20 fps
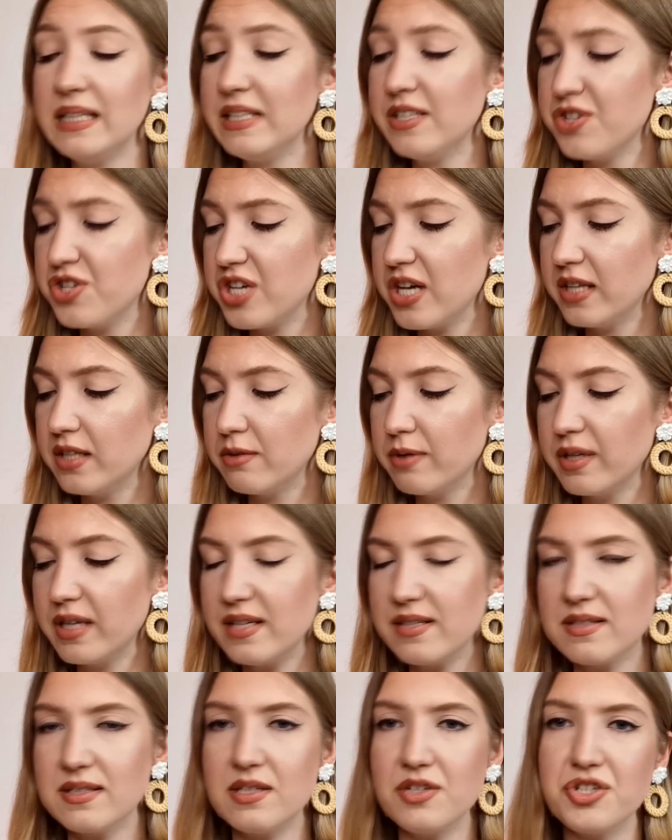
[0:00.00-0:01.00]
In general,
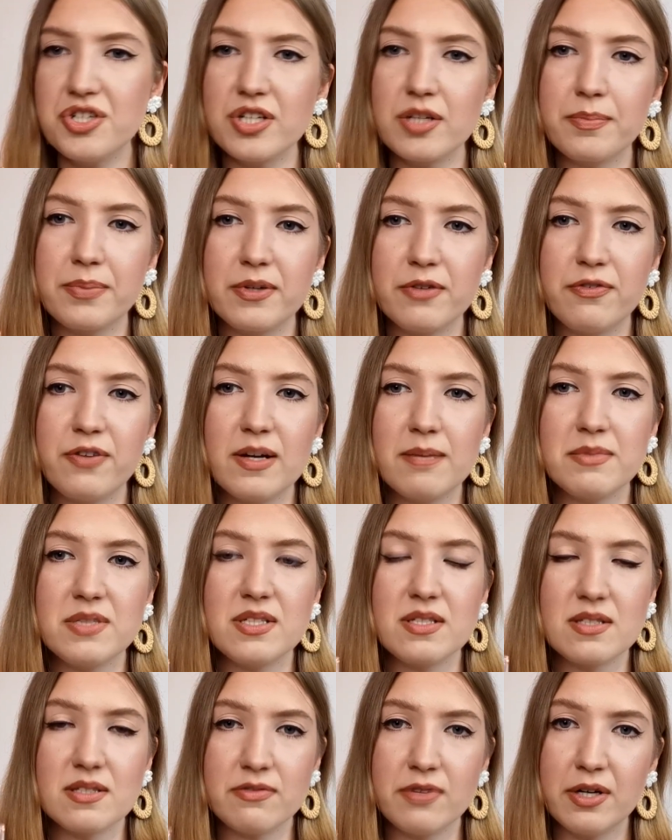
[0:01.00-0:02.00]
Essential
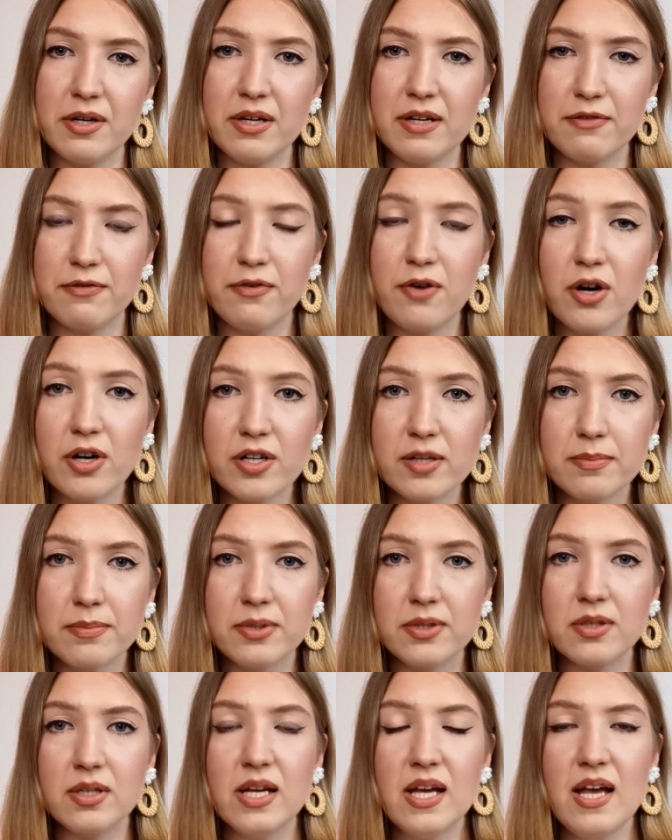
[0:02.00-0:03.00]
Parfums is a very
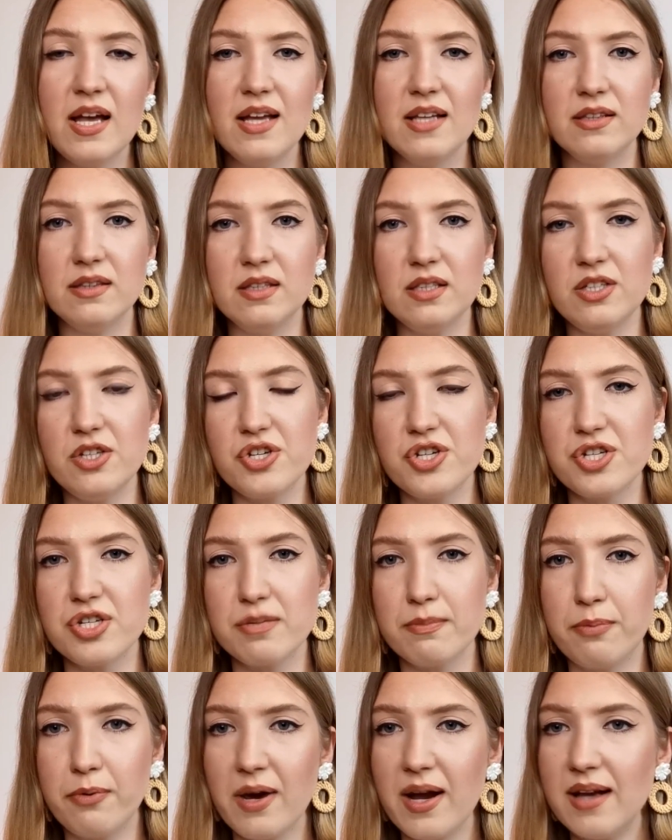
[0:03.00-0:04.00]
affordable
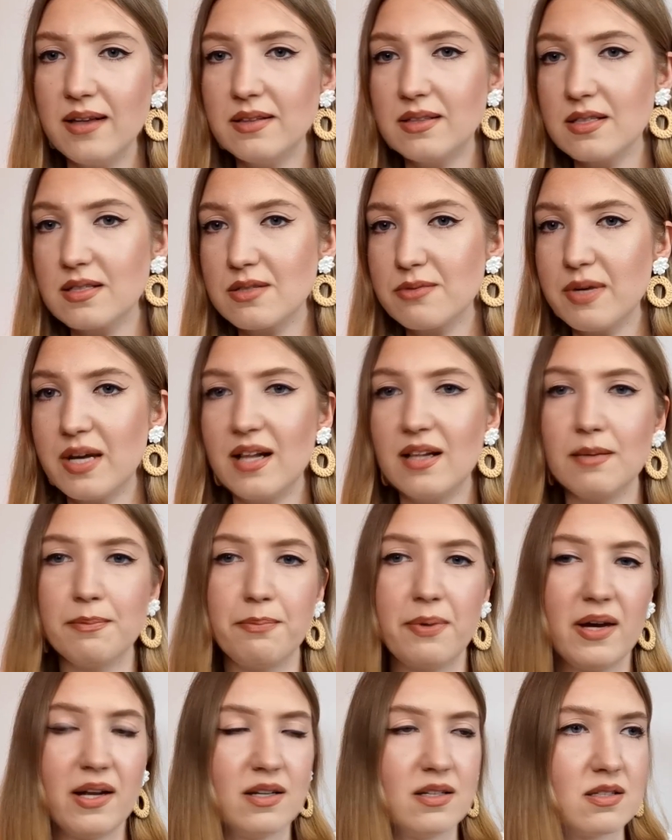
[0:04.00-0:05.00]
niche brand as well,
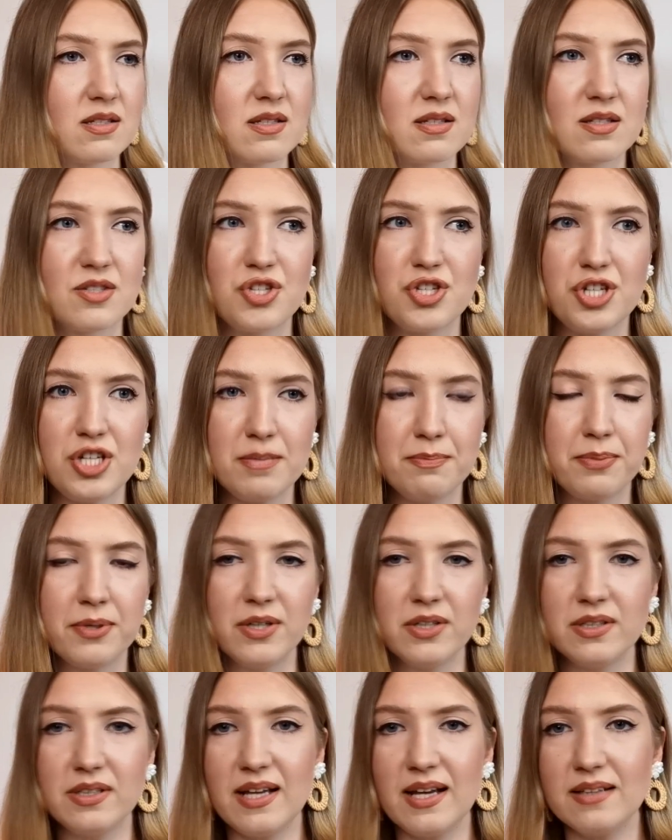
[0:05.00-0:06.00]
but it's
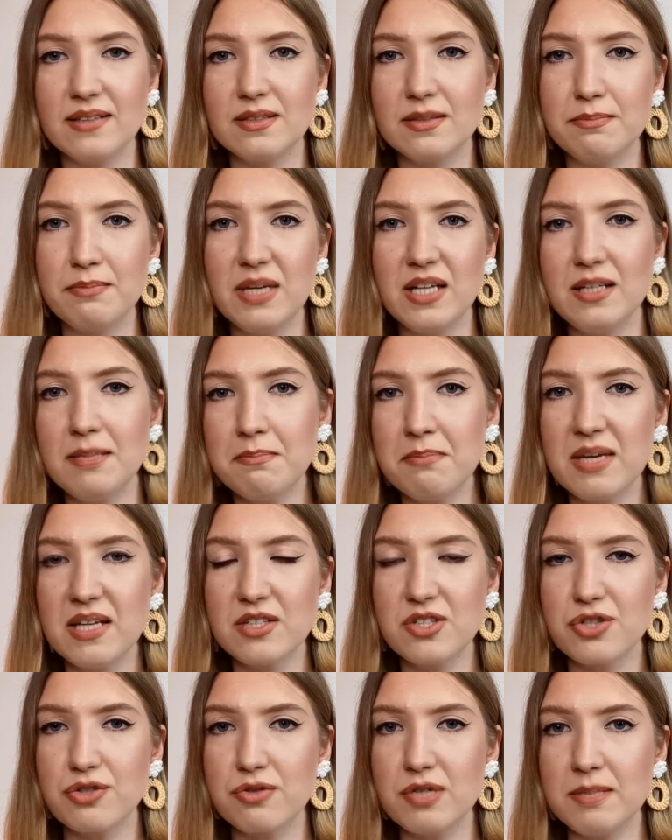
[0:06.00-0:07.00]
cheaper than many
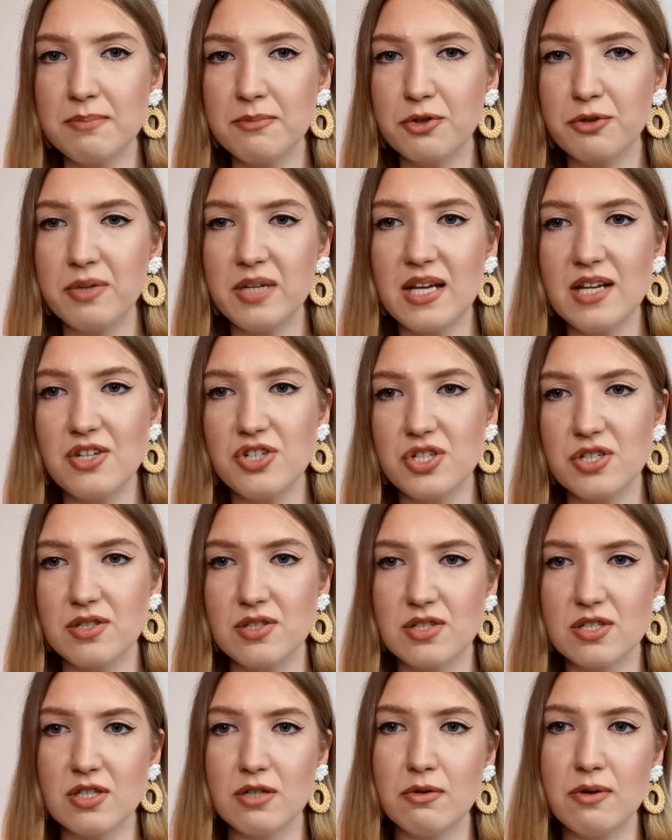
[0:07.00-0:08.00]
mainstream
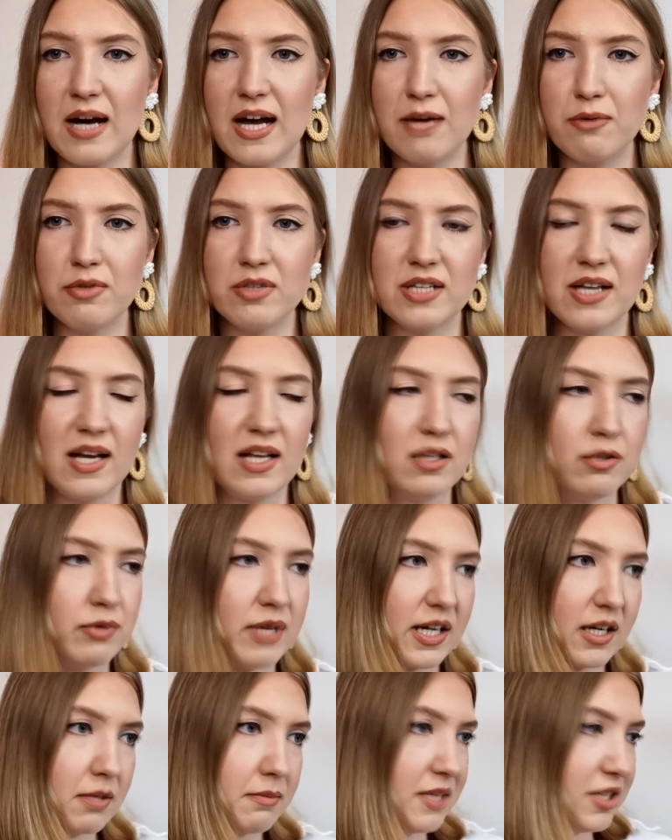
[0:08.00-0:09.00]
creations. So I would highly
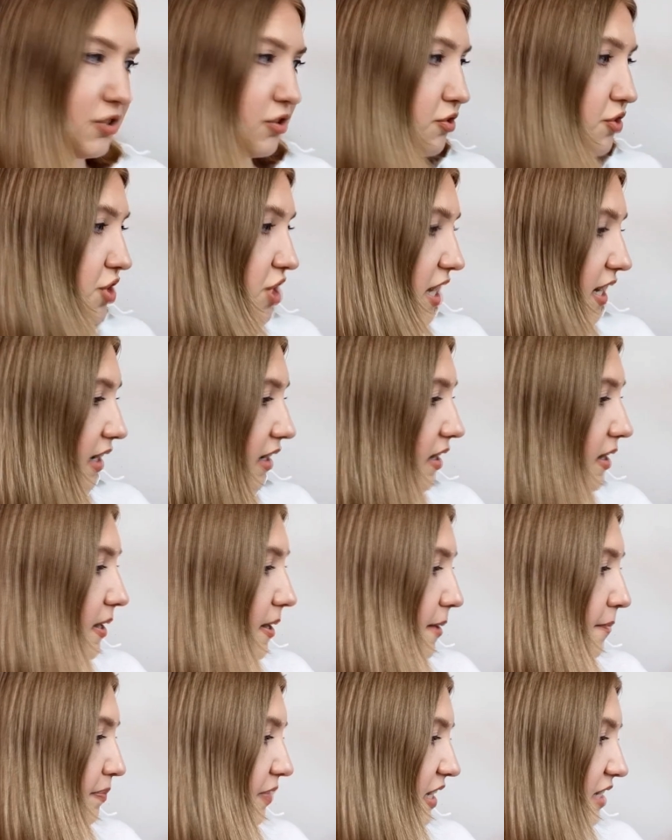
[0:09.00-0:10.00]
recommend to check
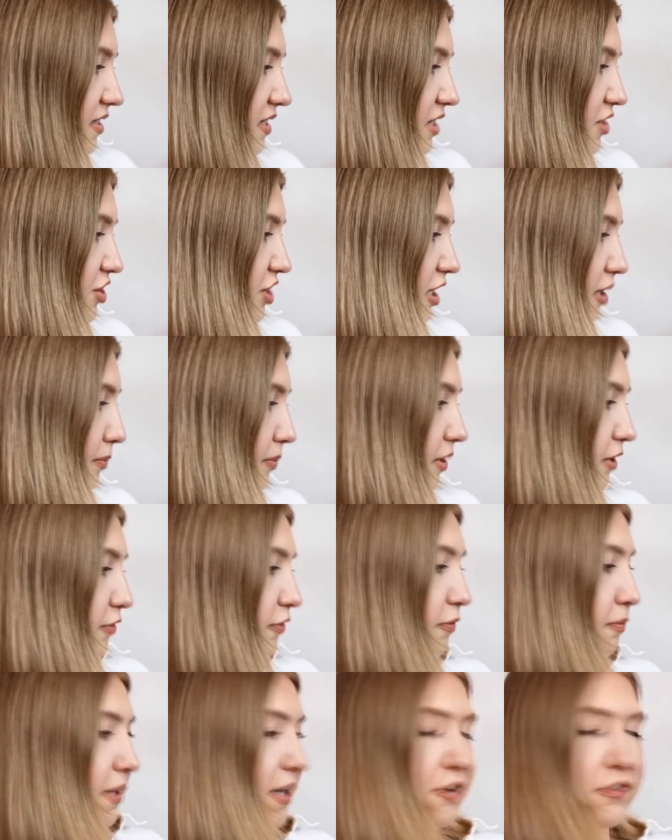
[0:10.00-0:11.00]
Essential
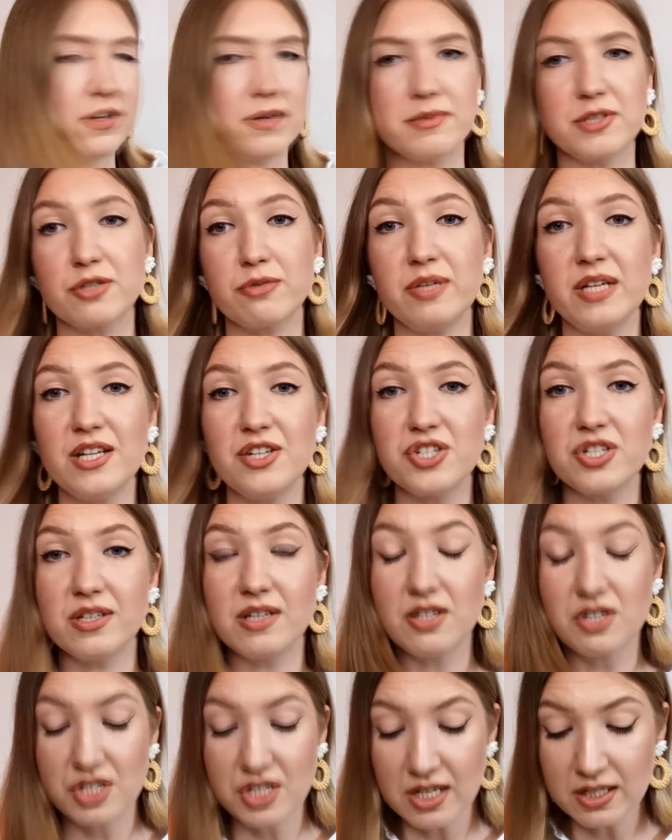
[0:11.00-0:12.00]
Parfums creation
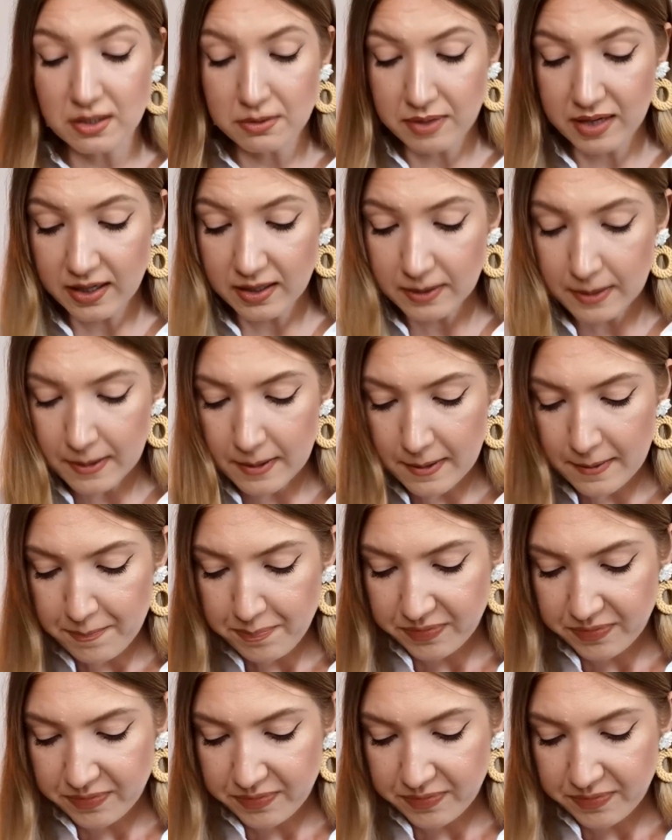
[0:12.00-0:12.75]
in general.